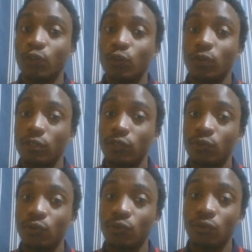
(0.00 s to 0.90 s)
you know, as
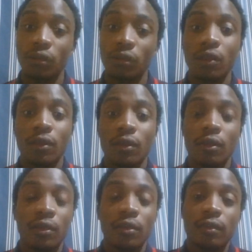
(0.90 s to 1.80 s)
you know,
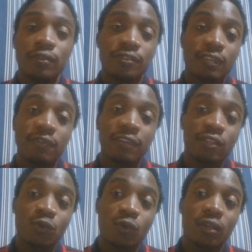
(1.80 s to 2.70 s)
it never
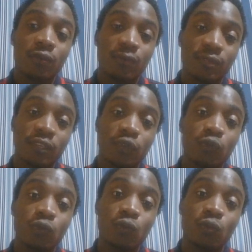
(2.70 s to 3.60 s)
ends well when they
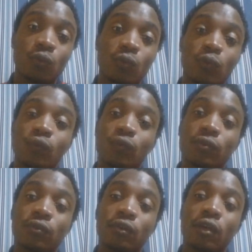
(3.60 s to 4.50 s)
use you.
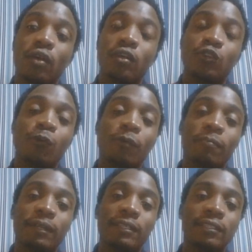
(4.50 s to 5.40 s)
So, my
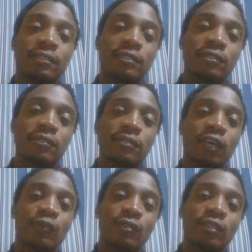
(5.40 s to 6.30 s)
brothers
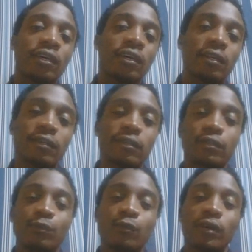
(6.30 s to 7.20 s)
out there
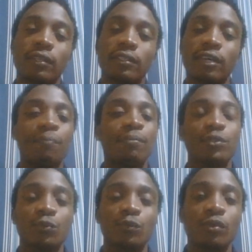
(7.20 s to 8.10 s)
who are in
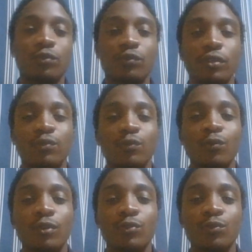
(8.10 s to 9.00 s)
campus or want
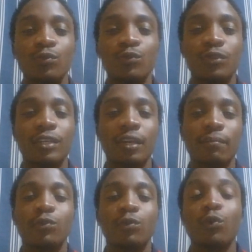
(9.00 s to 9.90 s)
to join
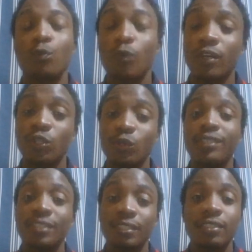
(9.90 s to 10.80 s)
campus or who are
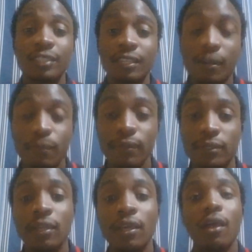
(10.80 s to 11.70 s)
joining campus,